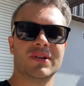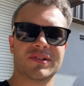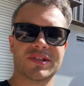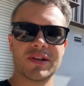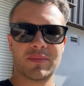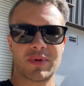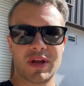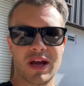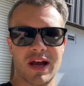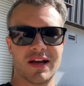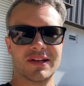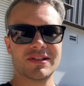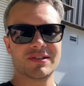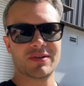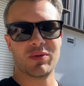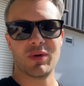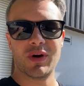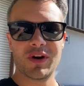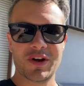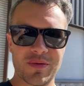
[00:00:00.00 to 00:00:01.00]
up guys
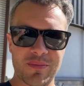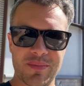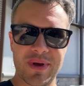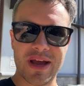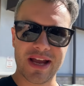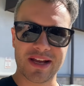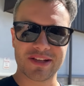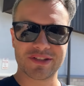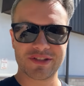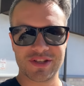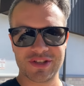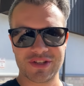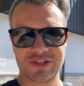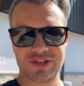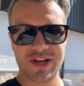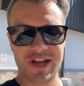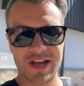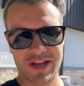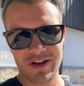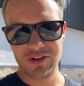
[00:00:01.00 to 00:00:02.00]
welcome back to the
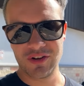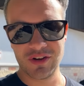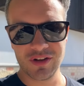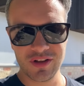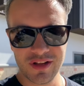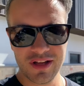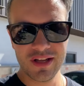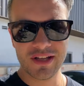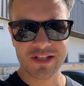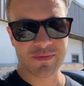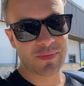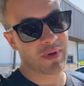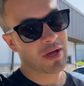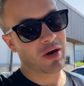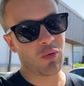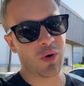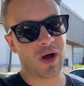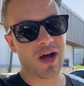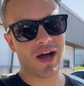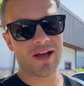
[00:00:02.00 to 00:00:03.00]
channel it's been
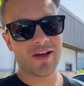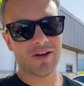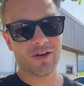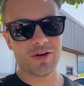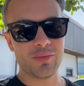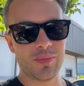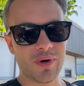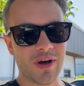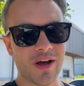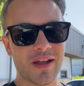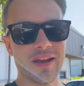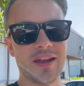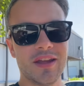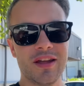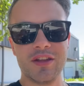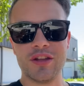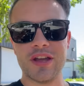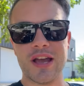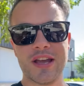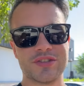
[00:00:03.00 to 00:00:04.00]
a while but
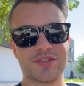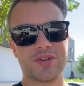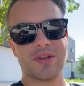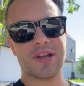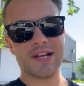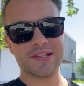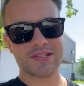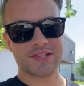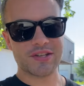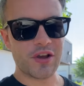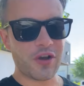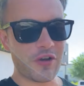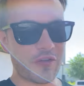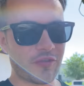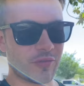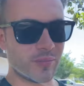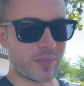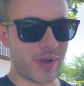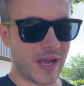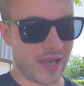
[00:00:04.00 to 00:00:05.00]
as you guys know
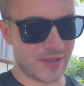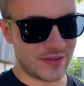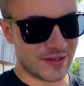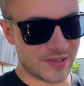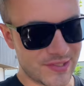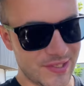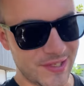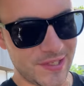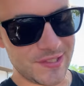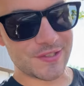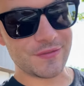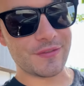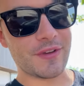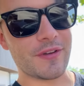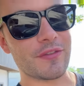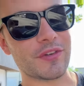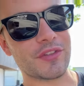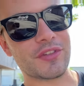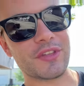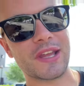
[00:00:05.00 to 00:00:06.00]
from behind the scenes of
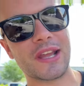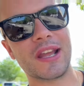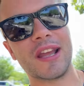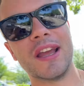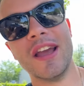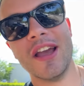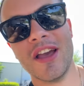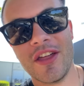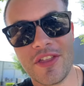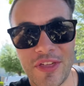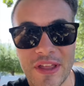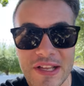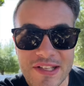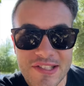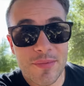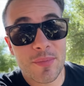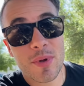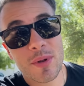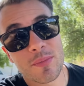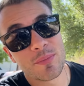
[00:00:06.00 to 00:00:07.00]
everything things
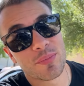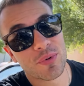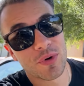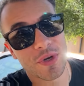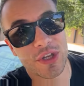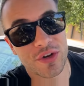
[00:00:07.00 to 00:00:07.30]
have been pretty